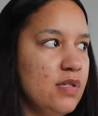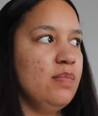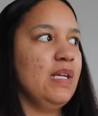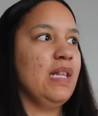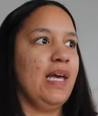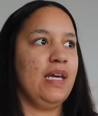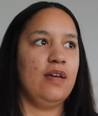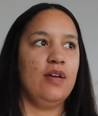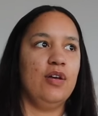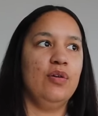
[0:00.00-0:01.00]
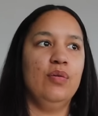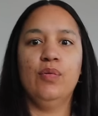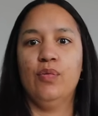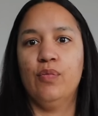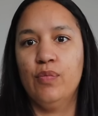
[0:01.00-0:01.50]
to be like
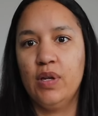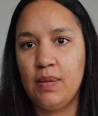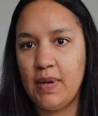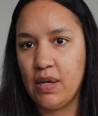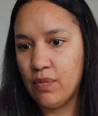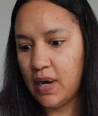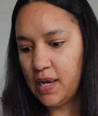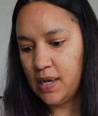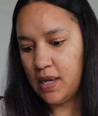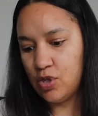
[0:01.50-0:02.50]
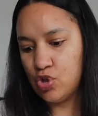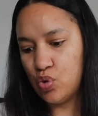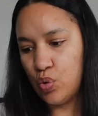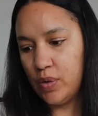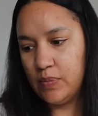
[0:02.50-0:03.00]
really bad rain and
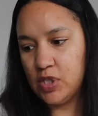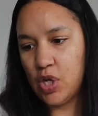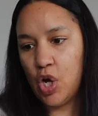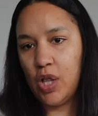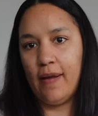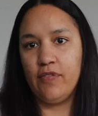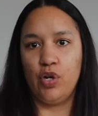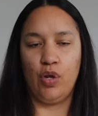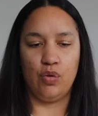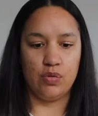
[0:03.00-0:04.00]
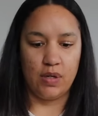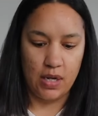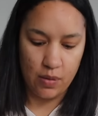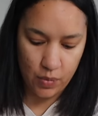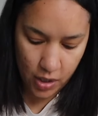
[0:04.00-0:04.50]
storms all afternoon, so I
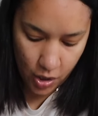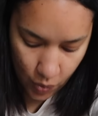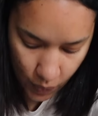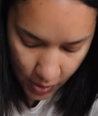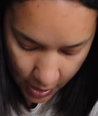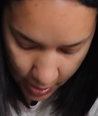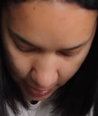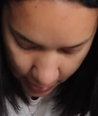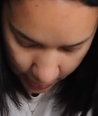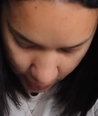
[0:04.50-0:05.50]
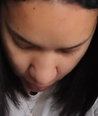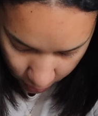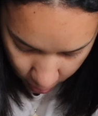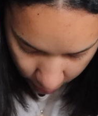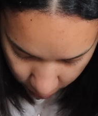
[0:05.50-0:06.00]
kind of want to go and get all
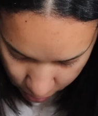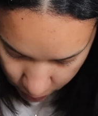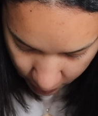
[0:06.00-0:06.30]
our errands